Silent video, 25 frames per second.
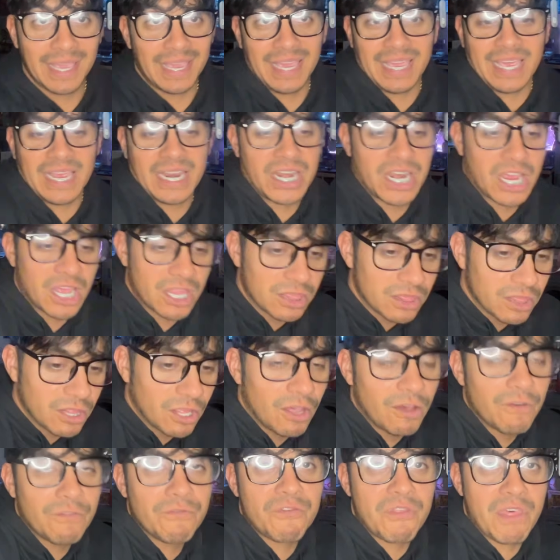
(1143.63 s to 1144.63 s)
And I
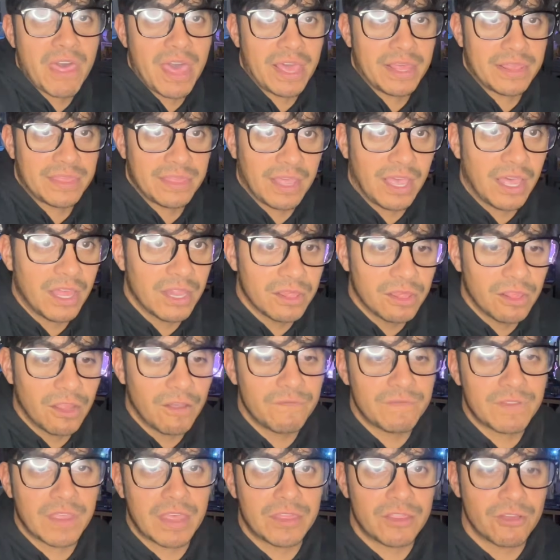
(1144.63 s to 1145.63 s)
love that. I
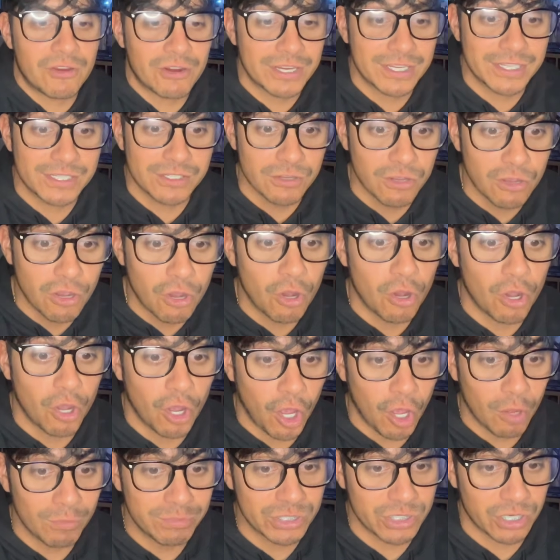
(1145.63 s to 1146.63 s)
love that there is no
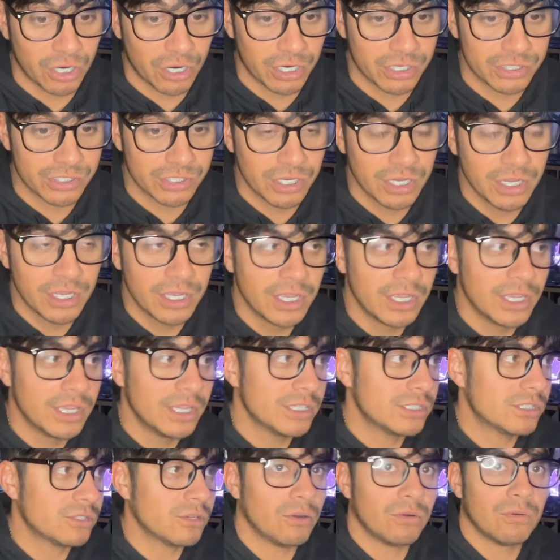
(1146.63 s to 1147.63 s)
upcharge.
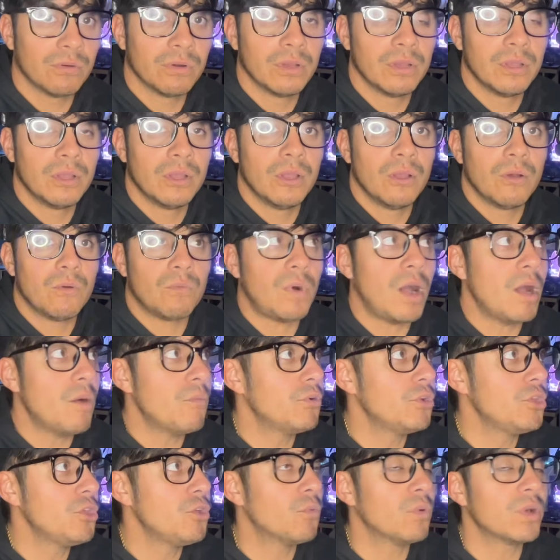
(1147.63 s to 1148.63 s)
So why
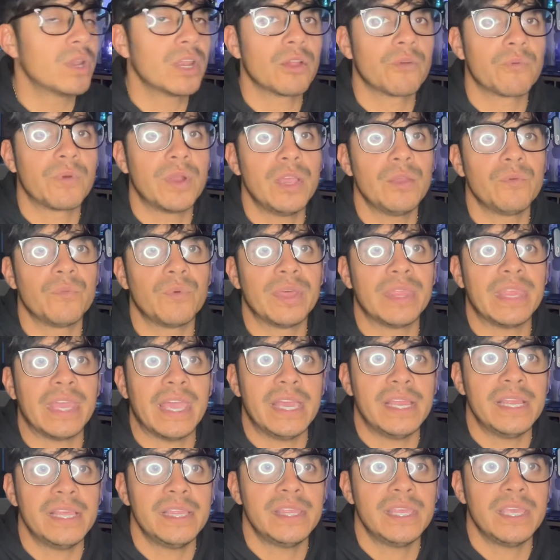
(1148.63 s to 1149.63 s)
would you want to grade with
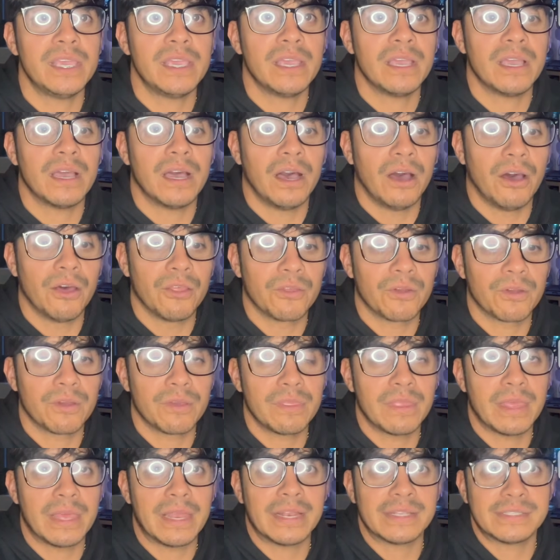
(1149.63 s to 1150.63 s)
anything other
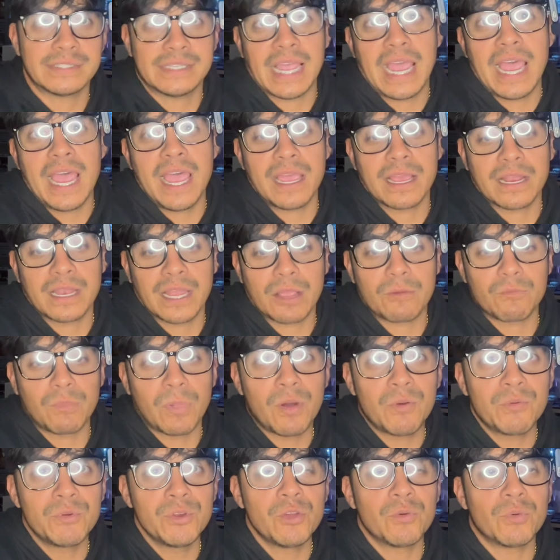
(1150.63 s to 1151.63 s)
than tag? Like,
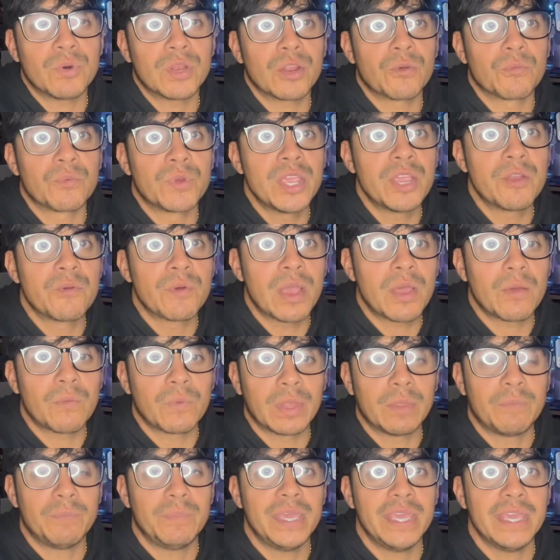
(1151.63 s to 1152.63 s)
what would you want to regrade
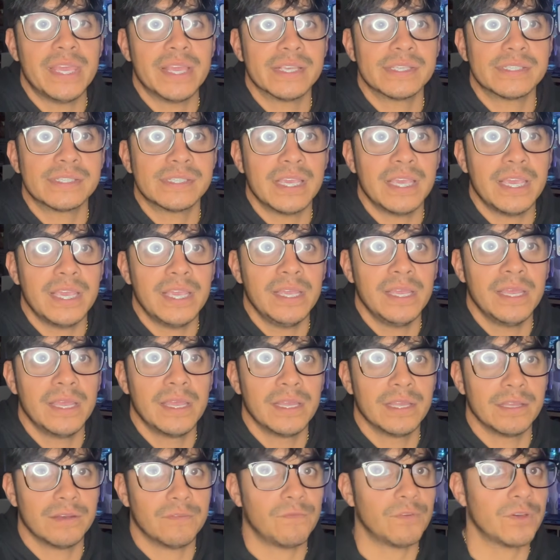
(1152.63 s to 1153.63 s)
with PSA
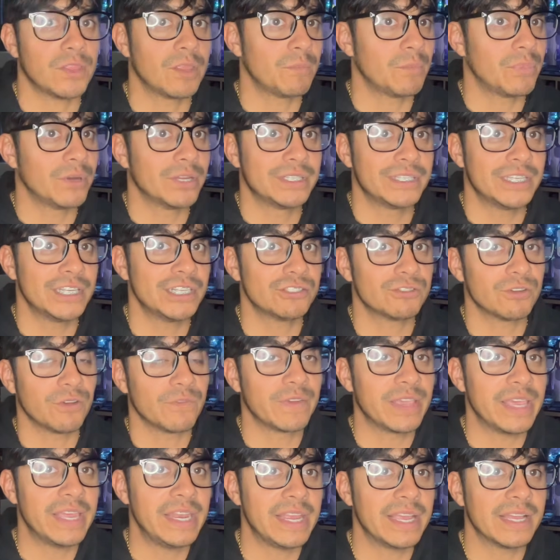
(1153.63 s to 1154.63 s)
for the potential of
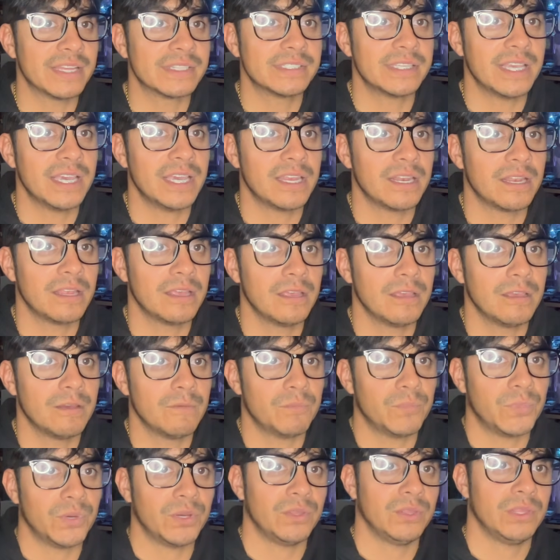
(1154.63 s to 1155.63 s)
getting a 10?
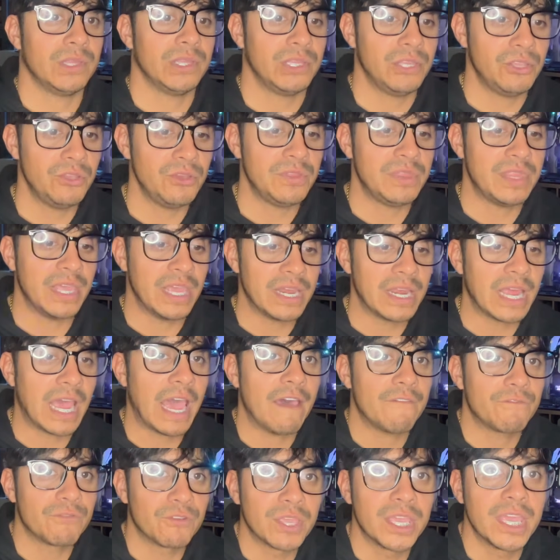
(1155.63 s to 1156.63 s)
But you then
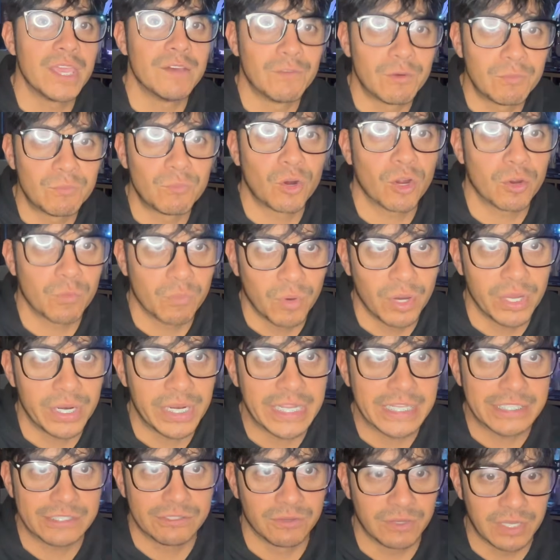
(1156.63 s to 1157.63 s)
have to give them more
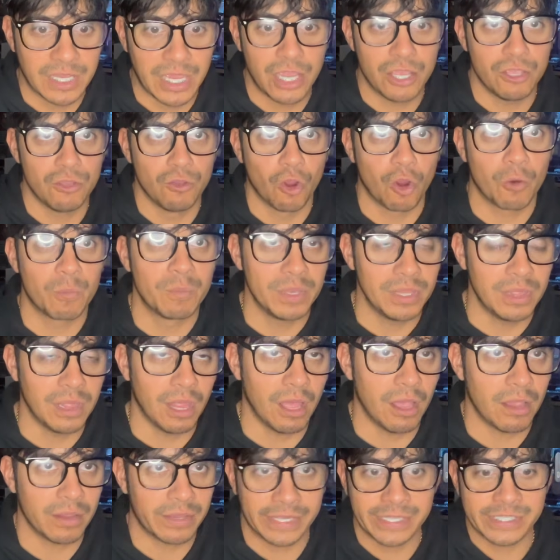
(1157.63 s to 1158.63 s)
money to get your
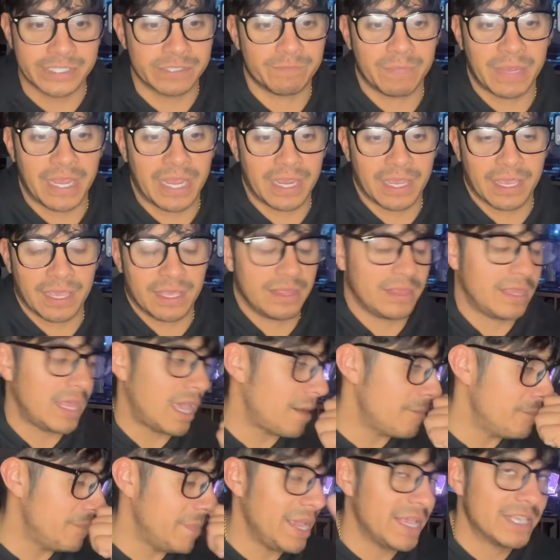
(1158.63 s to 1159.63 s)
belongings back.
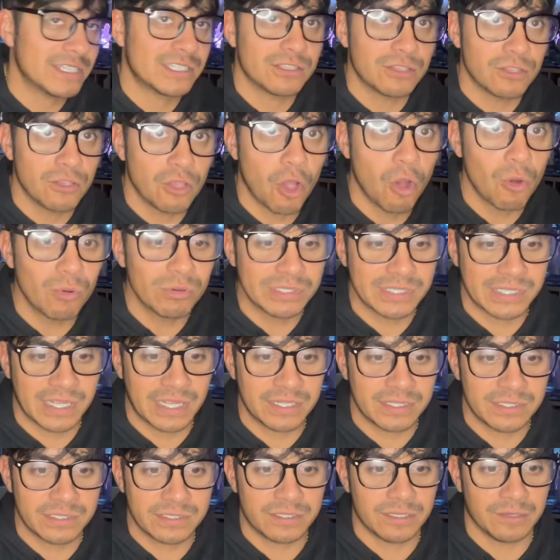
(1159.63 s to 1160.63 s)
That makes no
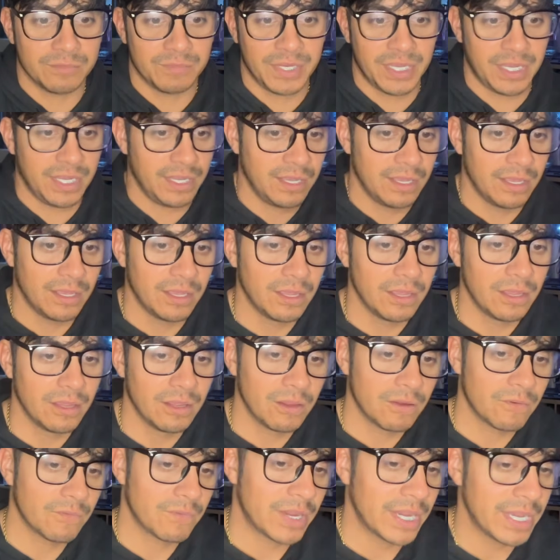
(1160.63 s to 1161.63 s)
sense to me,
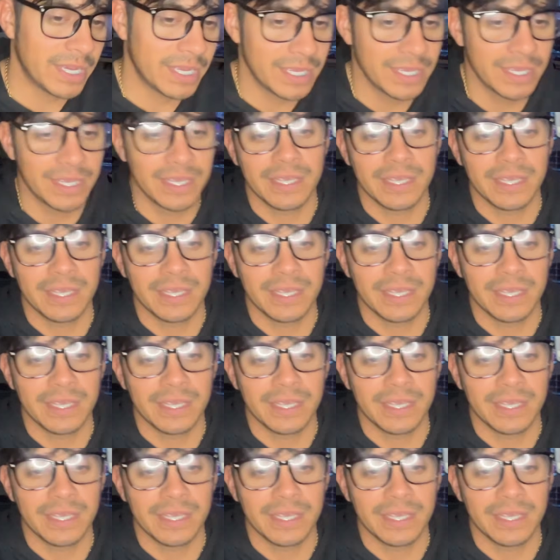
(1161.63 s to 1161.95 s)
right?